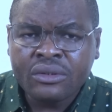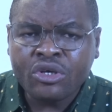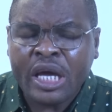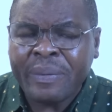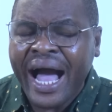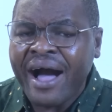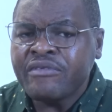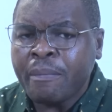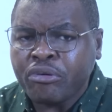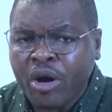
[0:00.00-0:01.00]
You keep
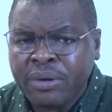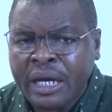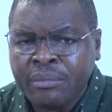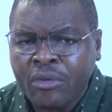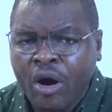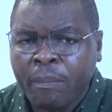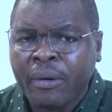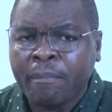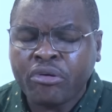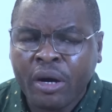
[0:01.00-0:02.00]
having problem
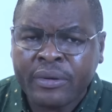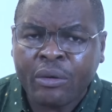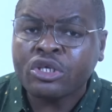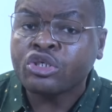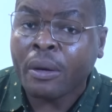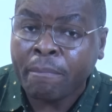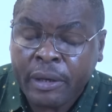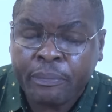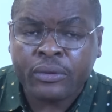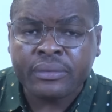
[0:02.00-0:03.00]
upon problem with some
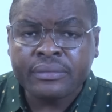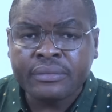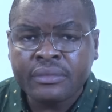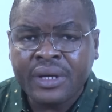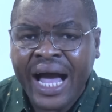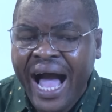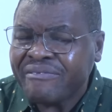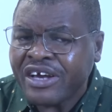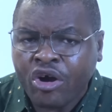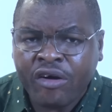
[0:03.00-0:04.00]
people.
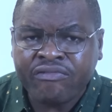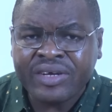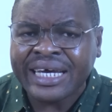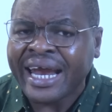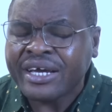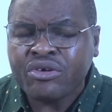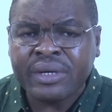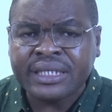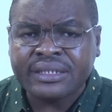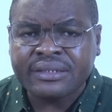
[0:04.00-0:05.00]
Having conflict and
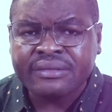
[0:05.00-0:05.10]
arguments.